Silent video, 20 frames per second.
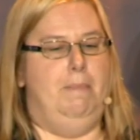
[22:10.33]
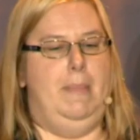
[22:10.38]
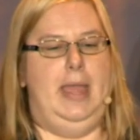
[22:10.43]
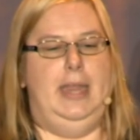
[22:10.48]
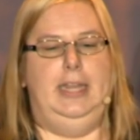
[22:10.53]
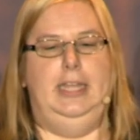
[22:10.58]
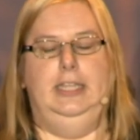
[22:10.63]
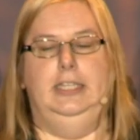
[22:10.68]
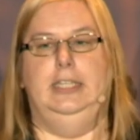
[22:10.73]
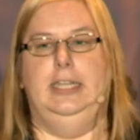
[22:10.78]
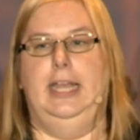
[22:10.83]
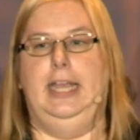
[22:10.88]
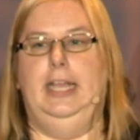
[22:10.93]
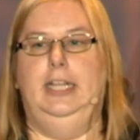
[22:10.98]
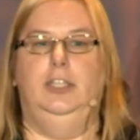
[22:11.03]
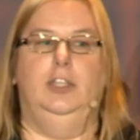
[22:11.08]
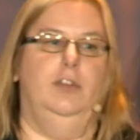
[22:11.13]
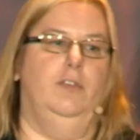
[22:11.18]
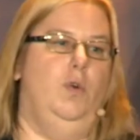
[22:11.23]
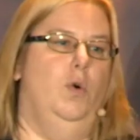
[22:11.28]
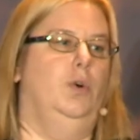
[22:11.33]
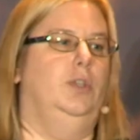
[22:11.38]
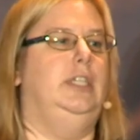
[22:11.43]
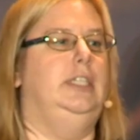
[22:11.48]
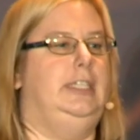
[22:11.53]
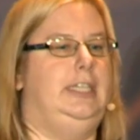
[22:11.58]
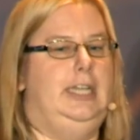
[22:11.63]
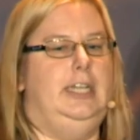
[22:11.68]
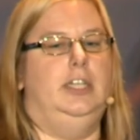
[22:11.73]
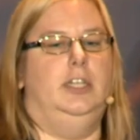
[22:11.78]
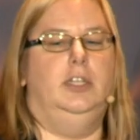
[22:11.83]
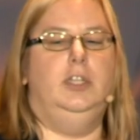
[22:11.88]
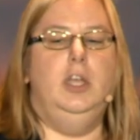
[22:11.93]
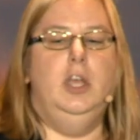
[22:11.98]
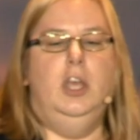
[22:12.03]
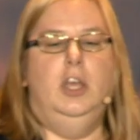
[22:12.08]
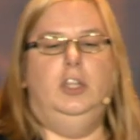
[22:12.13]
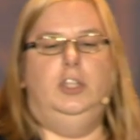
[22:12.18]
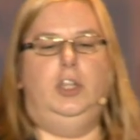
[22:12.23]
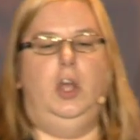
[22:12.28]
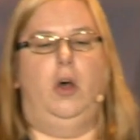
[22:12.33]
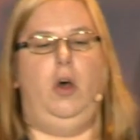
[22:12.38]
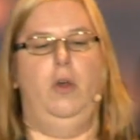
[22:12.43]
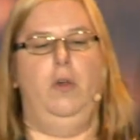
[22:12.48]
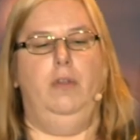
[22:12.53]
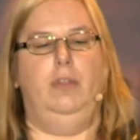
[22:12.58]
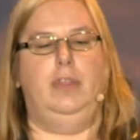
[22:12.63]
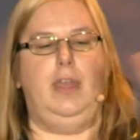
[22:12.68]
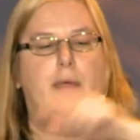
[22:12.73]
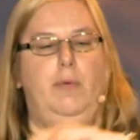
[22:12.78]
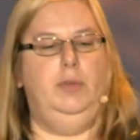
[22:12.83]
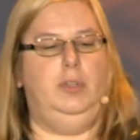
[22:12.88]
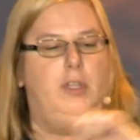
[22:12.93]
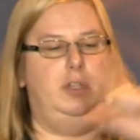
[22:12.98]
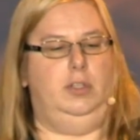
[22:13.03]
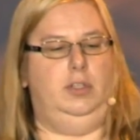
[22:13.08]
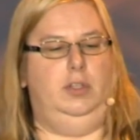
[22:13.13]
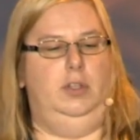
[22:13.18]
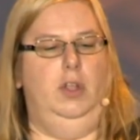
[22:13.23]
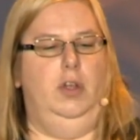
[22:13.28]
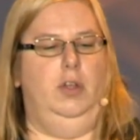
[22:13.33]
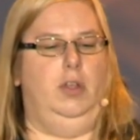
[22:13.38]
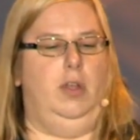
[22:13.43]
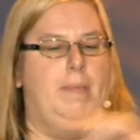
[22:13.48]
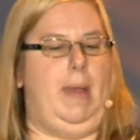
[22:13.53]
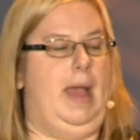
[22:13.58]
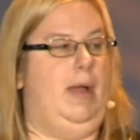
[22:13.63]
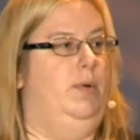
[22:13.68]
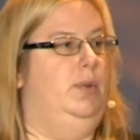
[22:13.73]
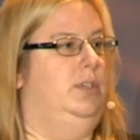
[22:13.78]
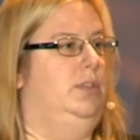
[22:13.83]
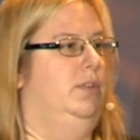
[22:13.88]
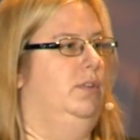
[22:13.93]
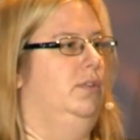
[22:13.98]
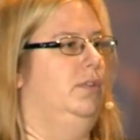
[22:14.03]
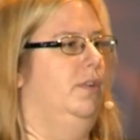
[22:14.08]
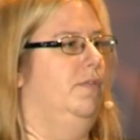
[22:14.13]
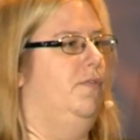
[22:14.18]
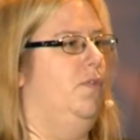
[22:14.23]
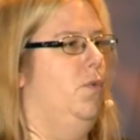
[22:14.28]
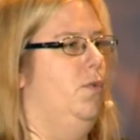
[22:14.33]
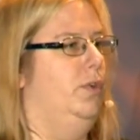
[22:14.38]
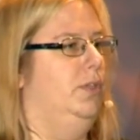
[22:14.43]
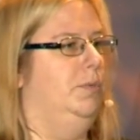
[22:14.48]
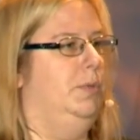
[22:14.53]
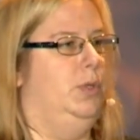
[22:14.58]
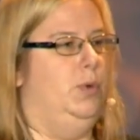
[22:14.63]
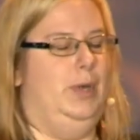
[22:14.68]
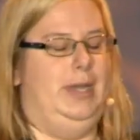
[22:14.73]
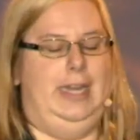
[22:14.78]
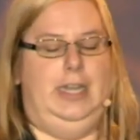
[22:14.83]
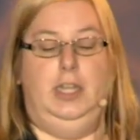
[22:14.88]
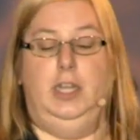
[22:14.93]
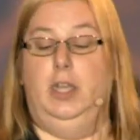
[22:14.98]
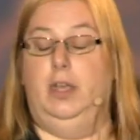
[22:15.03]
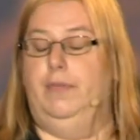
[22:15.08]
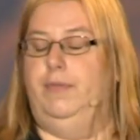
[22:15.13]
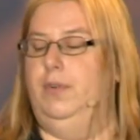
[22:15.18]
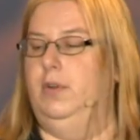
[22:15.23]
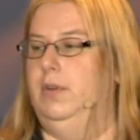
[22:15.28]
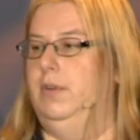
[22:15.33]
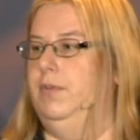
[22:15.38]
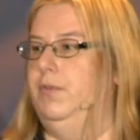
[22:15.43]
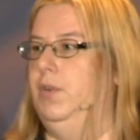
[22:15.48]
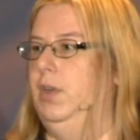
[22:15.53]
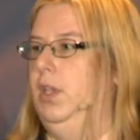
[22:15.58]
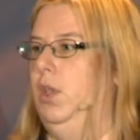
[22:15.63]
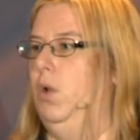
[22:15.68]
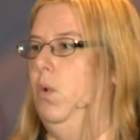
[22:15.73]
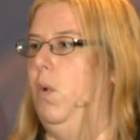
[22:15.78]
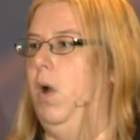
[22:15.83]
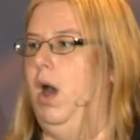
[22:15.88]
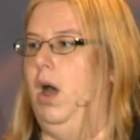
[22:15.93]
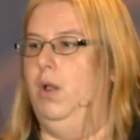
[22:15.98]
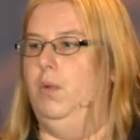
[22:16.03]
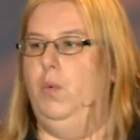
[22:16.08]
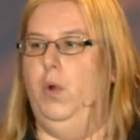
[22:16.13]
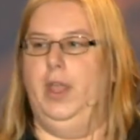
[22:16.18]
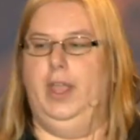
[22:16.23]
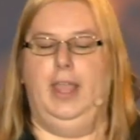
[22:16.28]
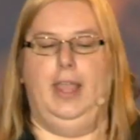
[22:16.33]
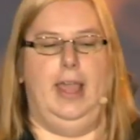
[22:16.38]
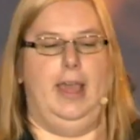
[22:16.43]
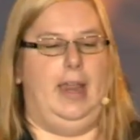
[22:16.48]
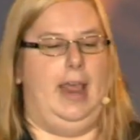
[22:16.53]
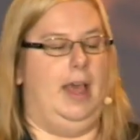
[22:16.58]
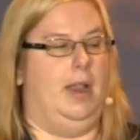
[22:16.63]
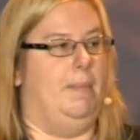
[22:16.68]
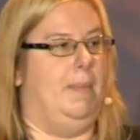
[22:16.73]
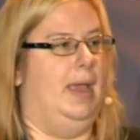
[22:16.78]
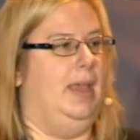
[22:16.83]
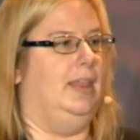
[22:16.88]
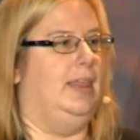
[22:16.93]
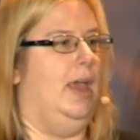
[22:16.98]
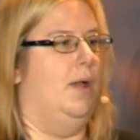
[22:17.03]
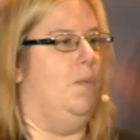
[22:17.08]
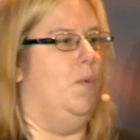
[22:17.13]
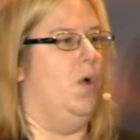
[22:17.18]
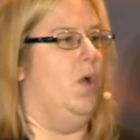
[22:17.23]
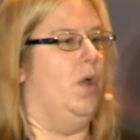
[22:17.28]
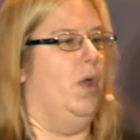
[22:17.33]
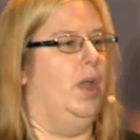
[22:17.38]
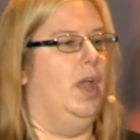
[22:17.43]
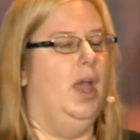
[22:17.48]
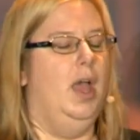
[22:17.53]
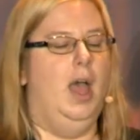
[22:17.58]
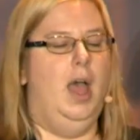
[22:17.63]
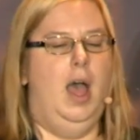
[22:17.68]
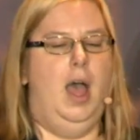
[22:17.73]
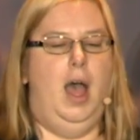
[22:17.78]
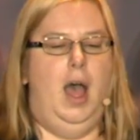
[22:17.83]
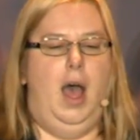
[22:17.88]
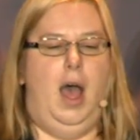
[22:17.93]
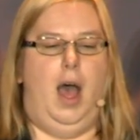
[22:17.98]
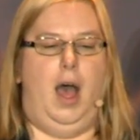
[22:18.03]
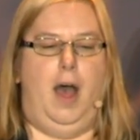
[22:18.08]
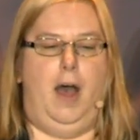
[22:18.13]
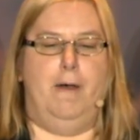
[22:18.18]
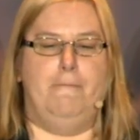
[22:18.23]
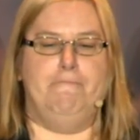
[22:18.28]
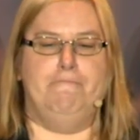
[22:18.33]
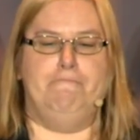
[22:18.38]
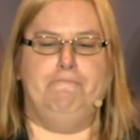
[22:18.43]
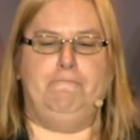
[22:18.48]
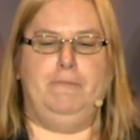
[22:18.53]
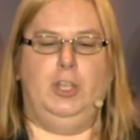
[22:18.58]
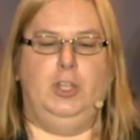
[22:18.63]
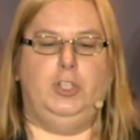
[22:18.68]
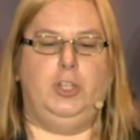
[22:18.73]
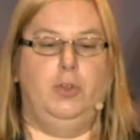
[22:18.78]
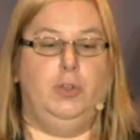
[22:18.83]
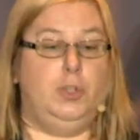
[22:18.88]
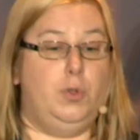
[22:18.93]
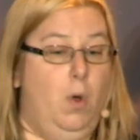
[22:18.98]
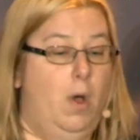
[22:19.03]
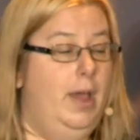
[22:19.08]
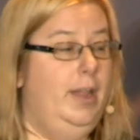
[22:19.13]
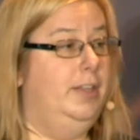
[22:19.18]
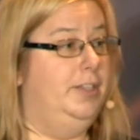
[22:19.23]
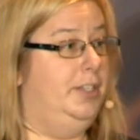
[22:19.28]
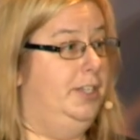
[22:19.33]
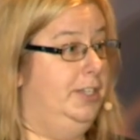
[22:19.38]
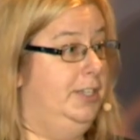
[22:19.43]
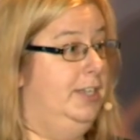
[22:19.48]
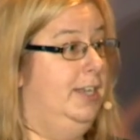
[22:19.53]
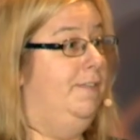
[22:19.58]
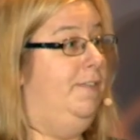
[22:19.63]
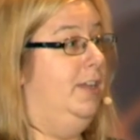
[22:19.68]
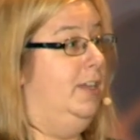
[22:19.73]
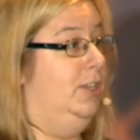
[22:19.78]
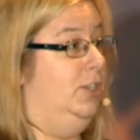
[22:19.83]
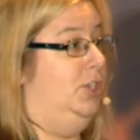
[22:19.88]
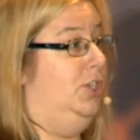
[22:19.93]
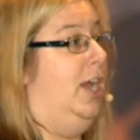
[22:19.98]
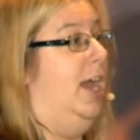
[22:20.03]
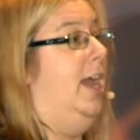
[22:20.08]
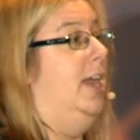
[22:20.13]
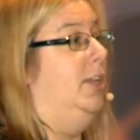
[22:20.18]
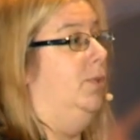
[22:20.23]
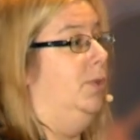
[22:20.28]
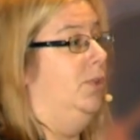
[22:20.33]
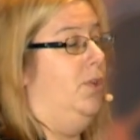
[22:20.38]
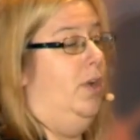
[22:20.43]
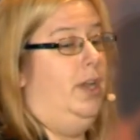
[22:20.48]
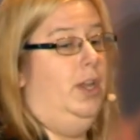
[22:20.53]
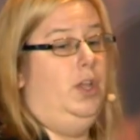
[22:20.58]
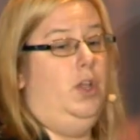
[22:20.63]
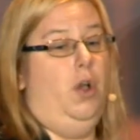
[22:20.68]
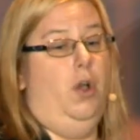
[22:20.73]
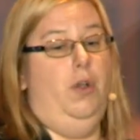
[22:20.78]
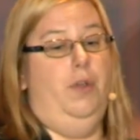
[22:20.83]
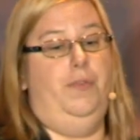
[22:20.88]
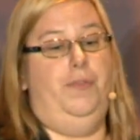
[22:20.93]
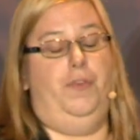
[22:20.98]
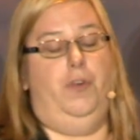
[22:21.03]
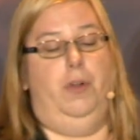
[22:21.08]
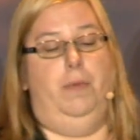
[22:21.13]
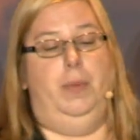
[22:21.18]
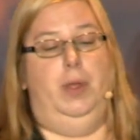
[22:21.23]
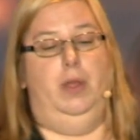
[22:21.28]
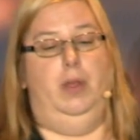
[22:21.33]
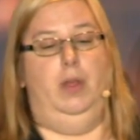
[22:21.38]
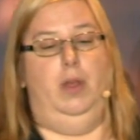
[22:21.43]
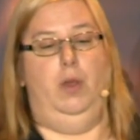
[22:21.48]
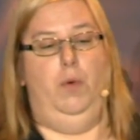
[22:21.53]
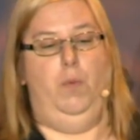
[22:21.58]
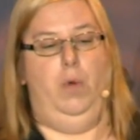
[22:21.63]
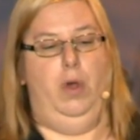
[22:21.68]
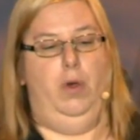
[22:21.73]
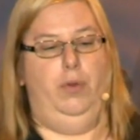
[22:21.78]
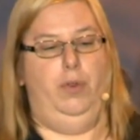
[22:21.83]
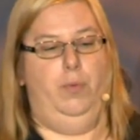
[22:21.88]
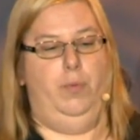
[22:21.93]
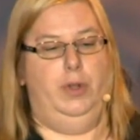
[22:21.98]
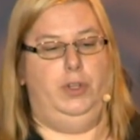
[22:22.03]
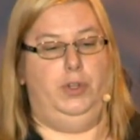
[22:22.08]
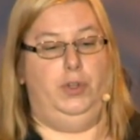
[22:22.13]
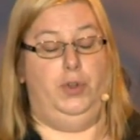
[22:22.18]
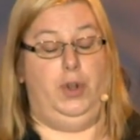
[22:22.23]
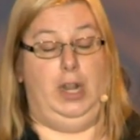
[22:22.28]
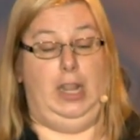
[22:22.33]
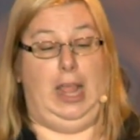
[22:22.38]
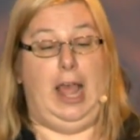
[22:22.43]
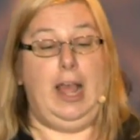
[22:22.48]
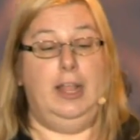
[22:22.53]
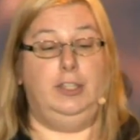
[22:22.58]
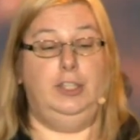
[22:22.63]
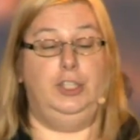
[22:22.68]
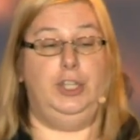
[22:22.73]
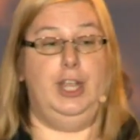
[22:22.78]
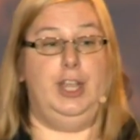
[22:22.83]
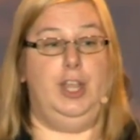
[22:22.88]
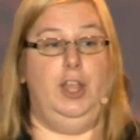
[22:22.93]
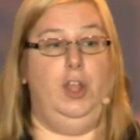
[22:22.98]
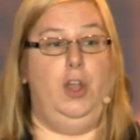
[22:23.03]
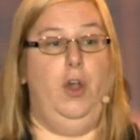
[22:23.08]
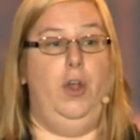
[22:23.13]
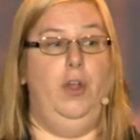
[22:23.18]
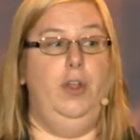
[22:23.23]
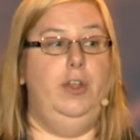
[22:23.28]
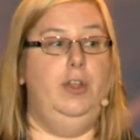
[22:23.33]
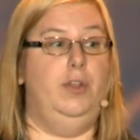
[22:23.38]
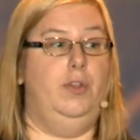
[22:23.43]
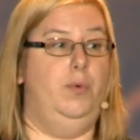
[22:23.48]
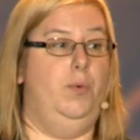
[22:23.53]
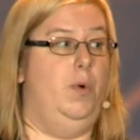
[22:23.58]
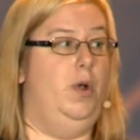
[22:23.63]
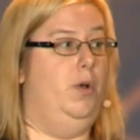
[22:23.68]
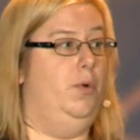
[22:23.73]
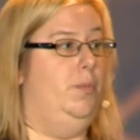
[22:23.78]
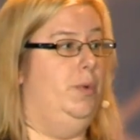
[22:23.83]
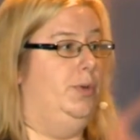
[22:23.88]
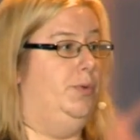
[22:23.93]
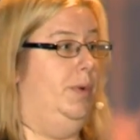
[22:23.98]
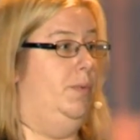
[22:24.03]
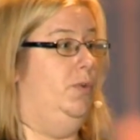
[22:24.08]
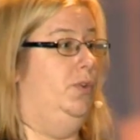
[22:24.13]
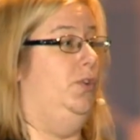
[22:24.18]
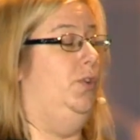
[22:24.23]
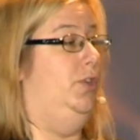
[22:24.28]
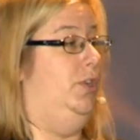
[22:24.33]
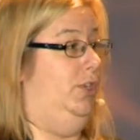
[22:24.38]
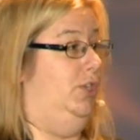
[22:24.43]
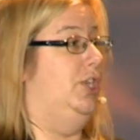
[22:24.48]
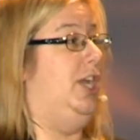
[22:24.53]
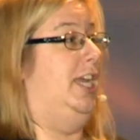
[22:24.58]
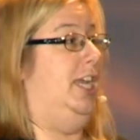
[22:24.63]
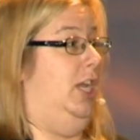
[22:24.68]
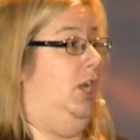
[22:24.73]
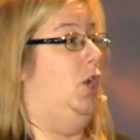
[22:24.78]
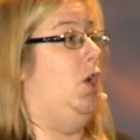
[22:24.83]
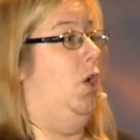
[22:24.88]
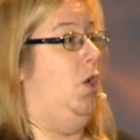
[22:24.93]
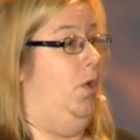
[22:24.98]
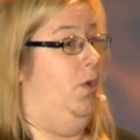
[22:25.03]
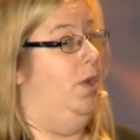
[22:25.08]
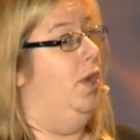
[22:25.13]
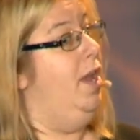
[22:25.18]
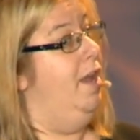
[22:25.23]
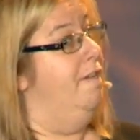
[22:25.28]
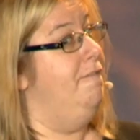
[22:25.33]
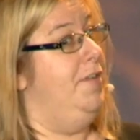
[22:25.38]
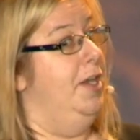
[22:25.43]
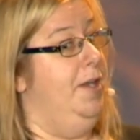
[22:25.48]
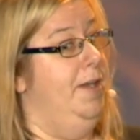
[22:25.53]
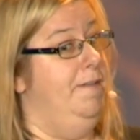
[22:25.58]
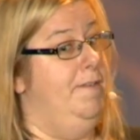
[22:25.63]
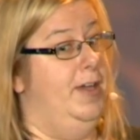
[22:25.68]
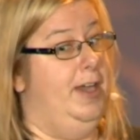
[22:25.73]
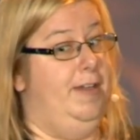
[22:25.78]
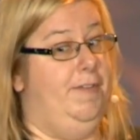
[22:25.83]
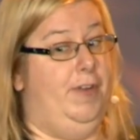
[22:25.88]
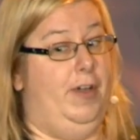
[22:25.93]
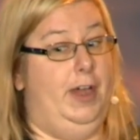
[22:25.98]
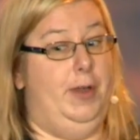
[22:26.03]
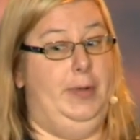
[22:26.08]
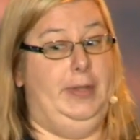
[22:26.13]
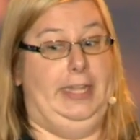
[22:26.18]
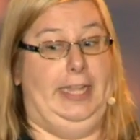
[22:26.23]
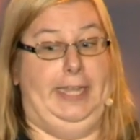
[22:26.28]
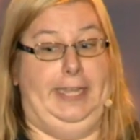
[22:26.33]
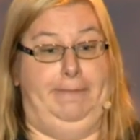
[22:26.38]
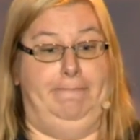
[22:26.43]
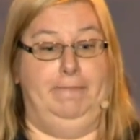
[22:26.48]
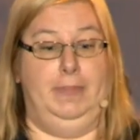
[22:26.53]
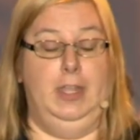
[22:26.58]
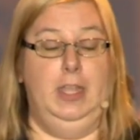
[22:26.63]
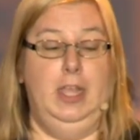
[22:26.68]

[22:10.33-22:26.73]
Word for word: met his needs, and of course it didn't. So they would just you know go backwards and, and forwards between India for, for a little while, working out how to make that work. Um, so it's quite a significant change. We're trying to go from a, a world in which you're not allowed to check in code to a world in which we want you to check in code very, very frequently.